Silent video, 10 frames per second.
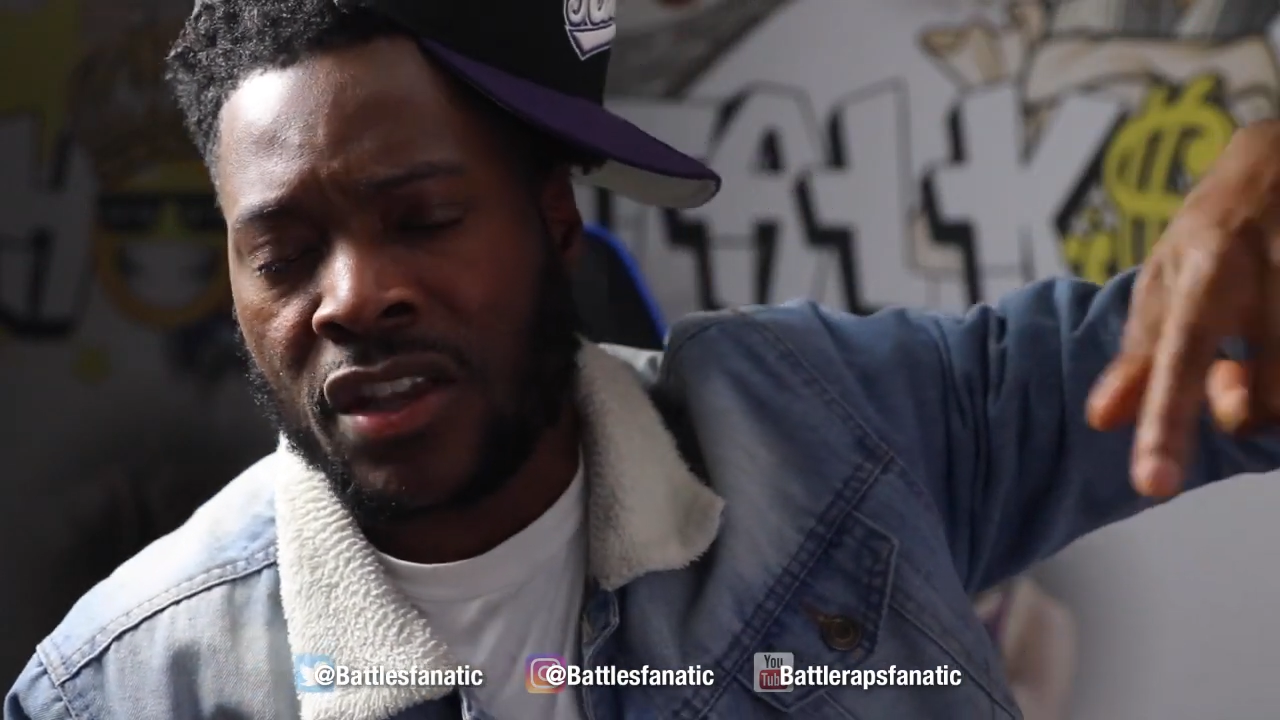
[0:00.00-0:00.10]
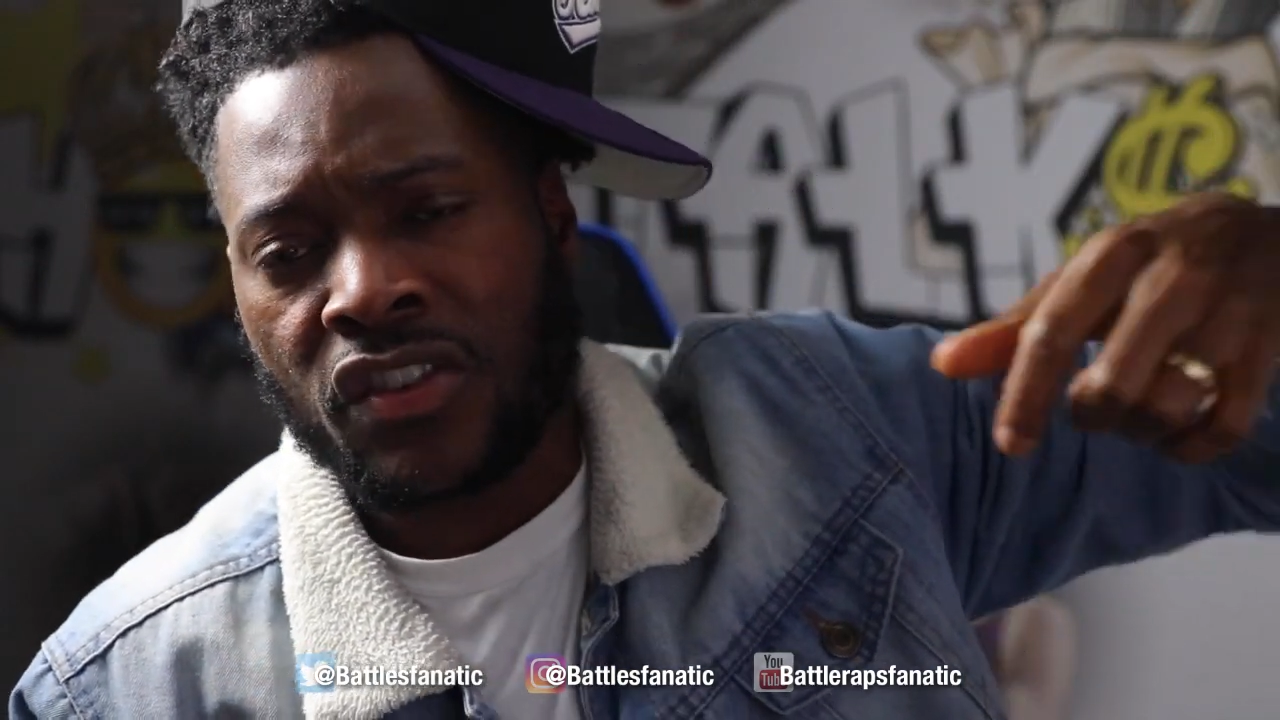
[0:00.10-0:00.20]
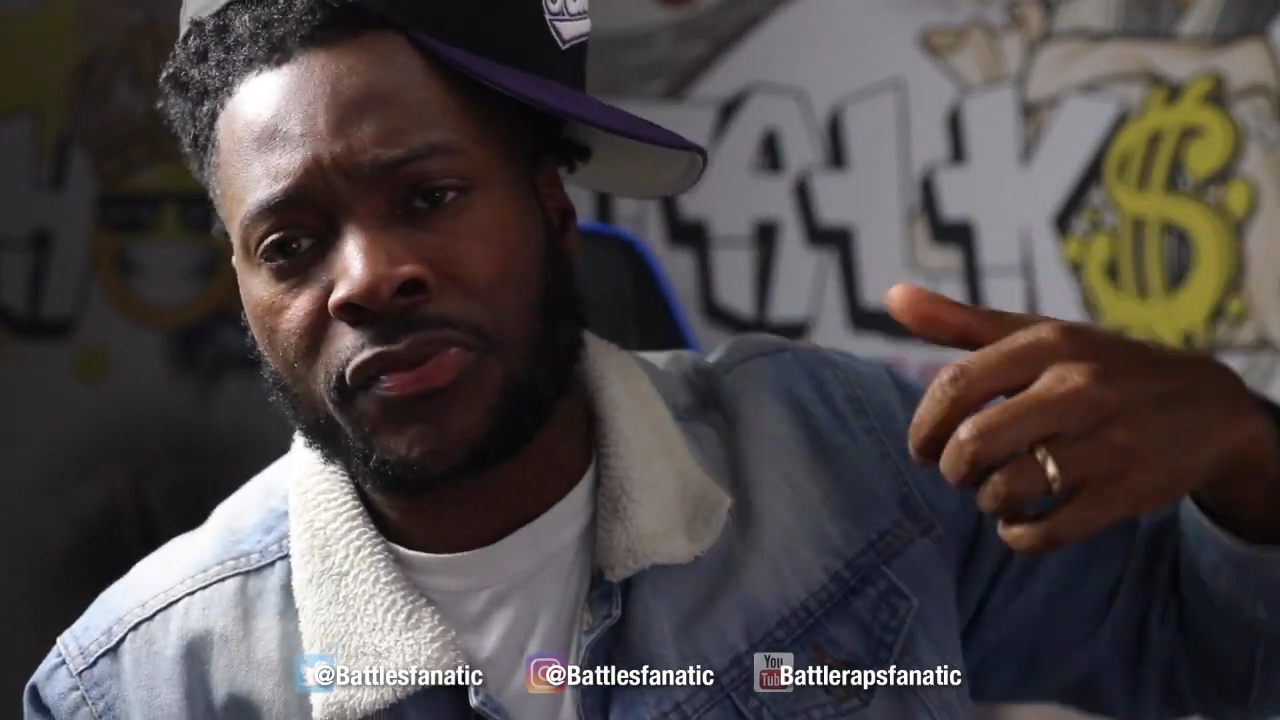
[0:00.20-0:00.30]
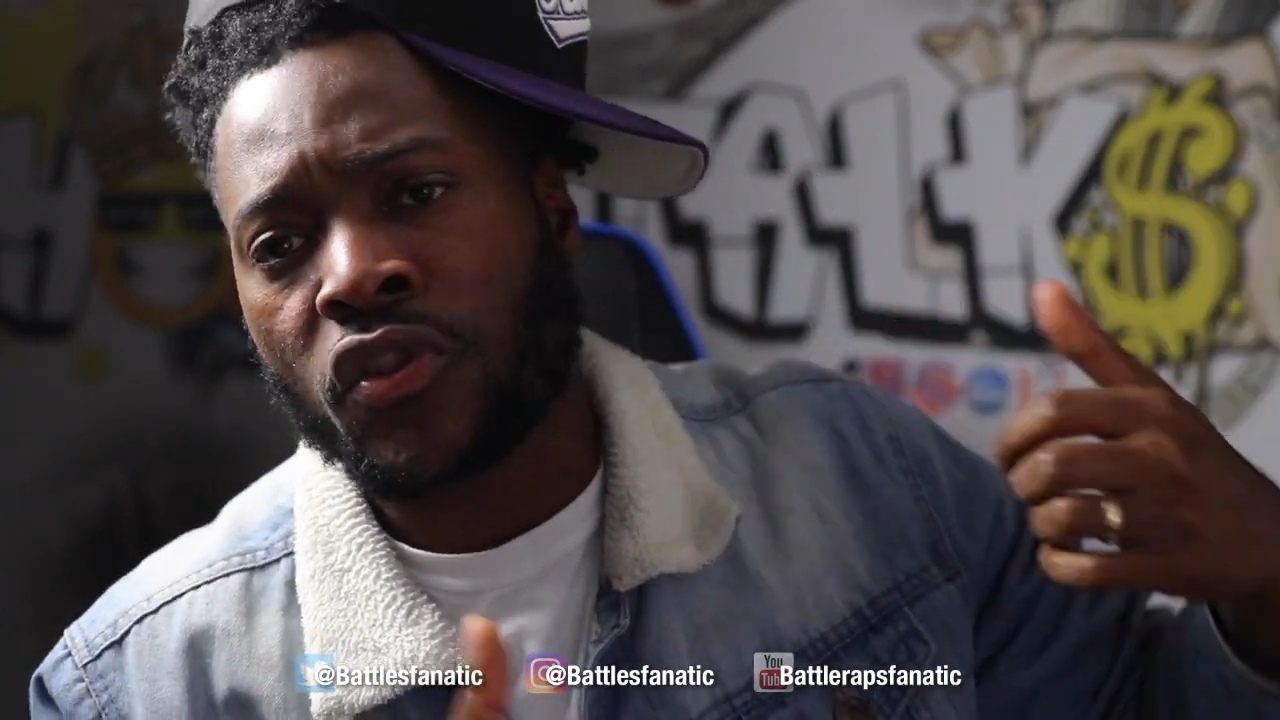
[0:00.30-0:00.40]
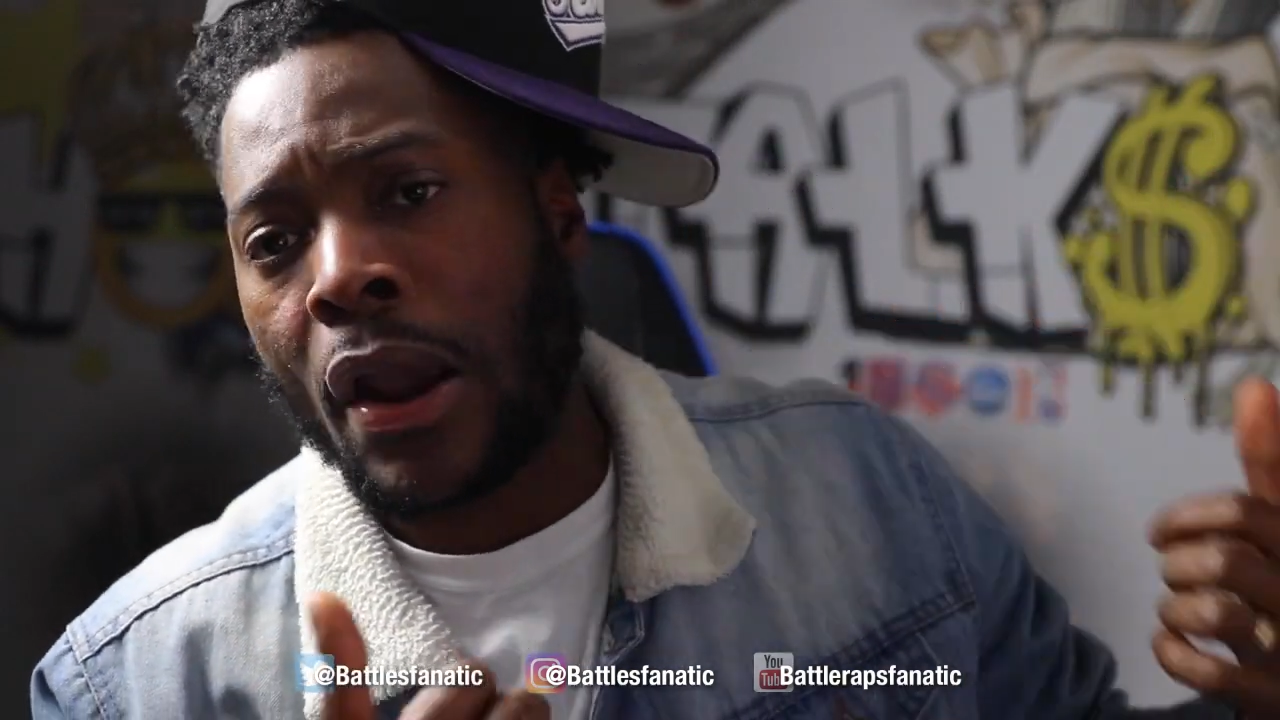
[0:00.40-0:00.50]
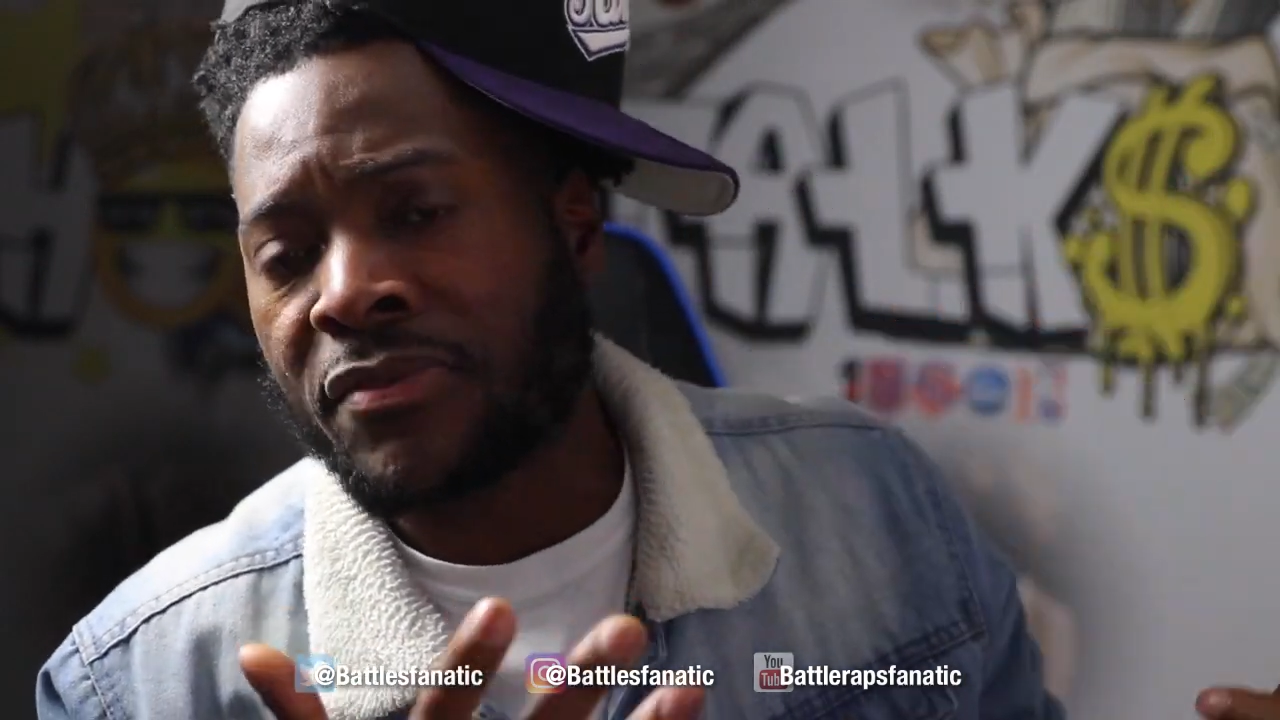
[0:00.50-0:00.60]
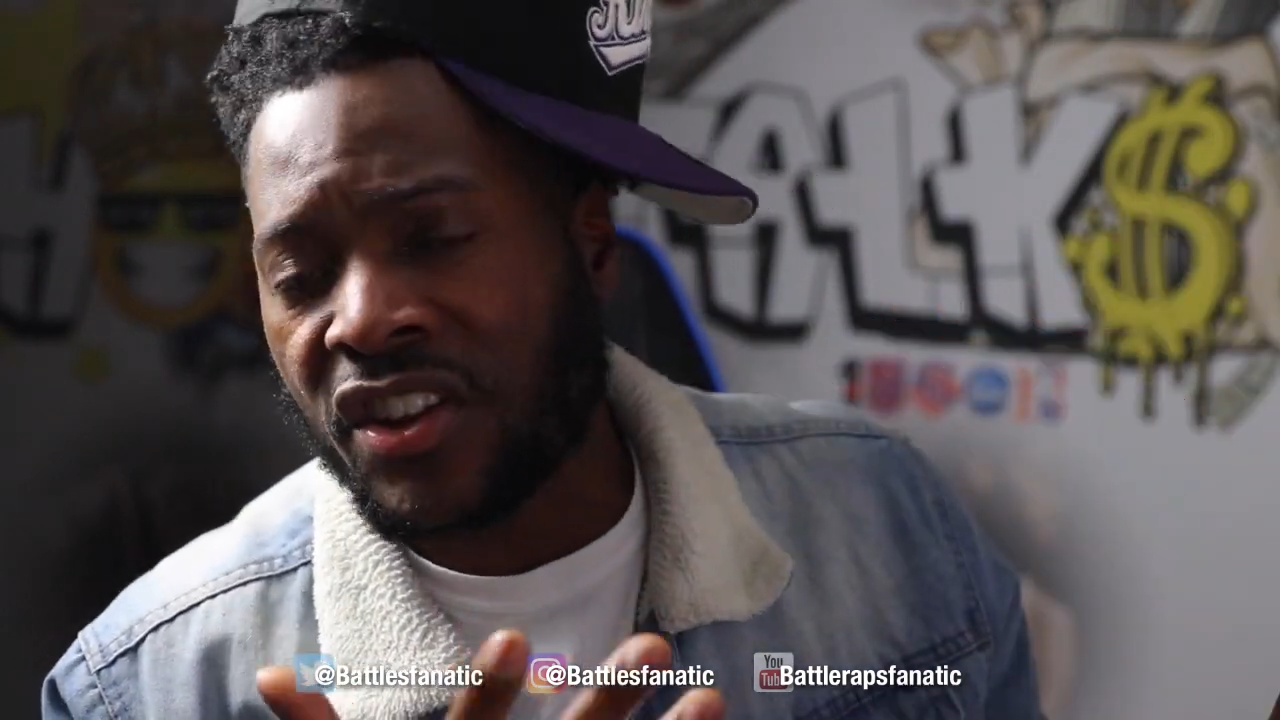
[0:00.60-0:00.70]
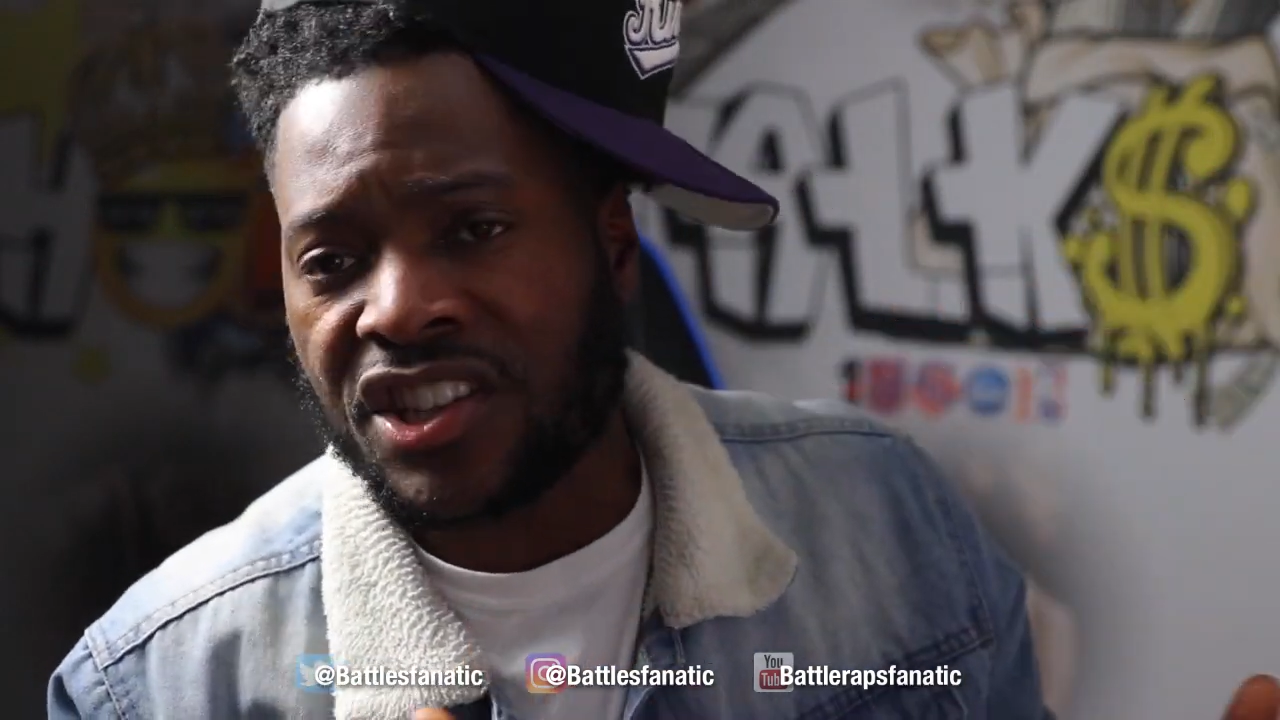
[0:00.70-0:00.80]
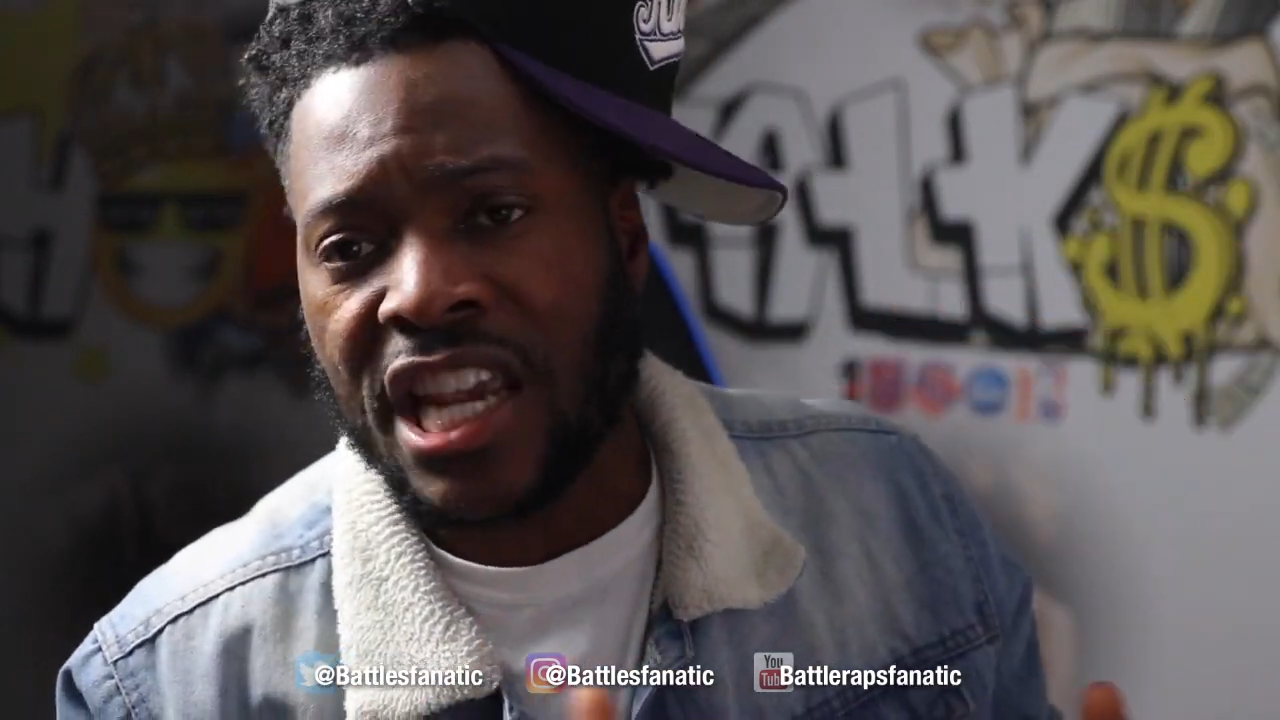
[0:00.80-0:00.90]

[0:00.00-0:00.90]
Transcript: Subscribe to the